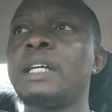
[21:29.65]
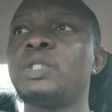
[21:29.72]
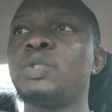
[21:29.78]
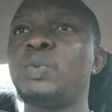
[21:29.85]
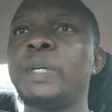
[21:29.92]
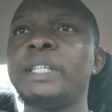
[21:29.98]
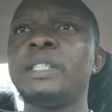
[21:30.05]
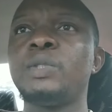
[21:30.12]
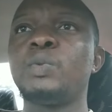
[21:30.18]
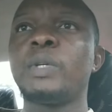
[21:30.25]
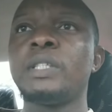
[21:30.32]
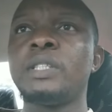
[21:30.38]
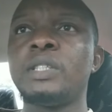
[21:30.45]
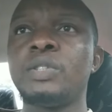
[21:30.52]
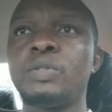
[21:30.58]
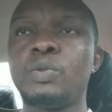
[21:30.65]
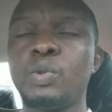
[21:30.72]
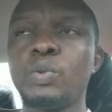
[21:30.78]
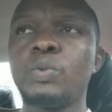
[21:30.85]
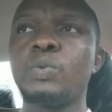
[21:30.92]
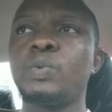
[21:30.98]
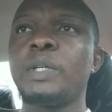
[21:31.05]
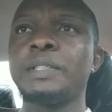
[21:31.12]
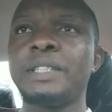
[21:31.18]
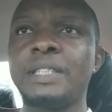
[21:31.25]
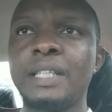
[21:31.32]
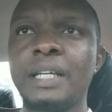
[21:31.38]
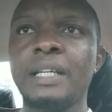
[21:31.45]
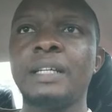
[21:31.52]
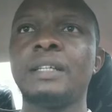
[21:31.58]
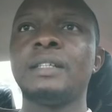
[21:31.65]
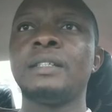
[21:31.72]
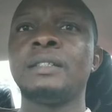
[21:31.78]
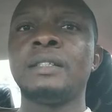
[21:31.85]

like 2022, 23,